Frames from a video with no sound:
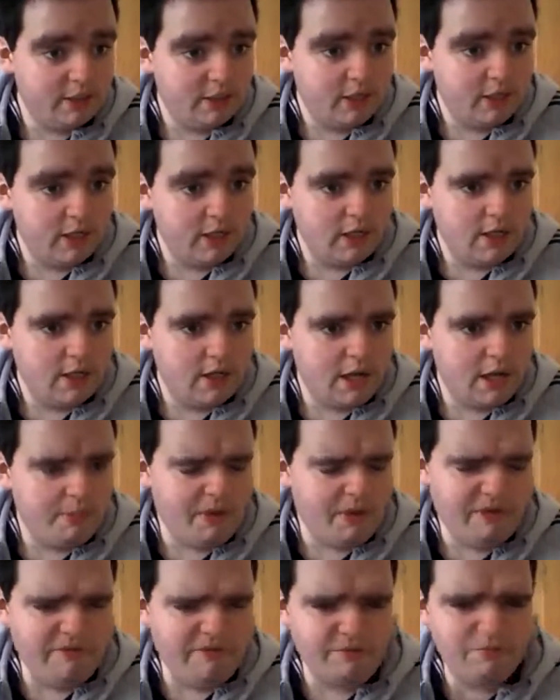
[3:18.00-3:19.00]
Apart from
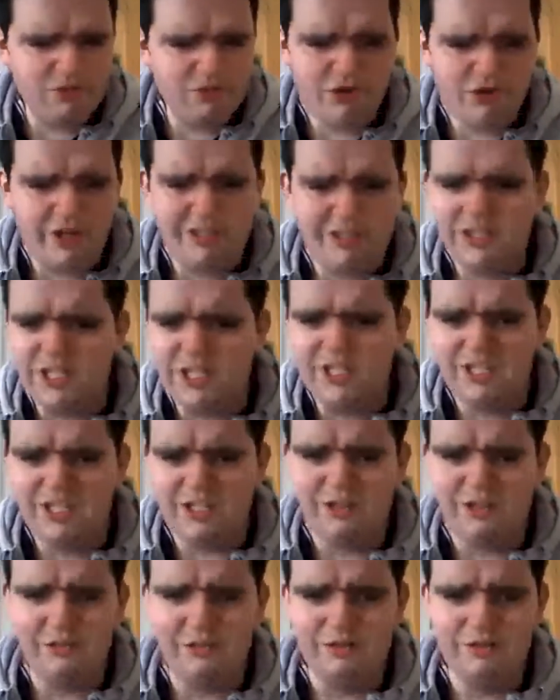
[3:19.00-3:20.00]
strangely
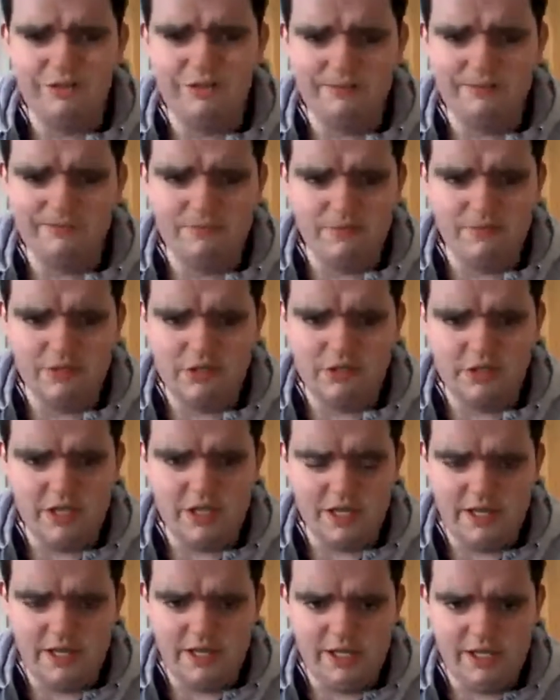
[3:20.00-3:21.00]
the
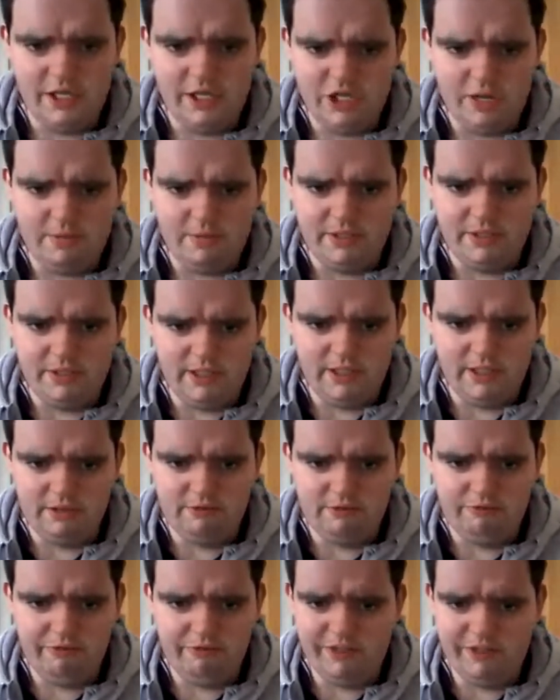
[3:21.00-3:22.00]
Jemison
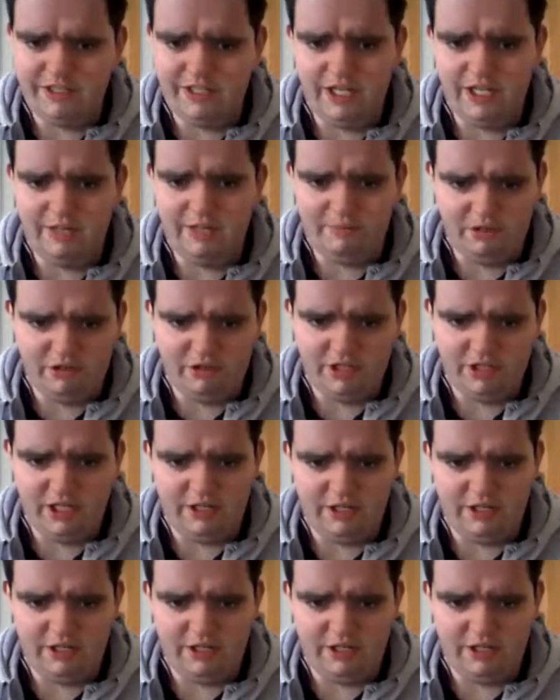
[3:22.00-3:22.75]
Whiskey Museum.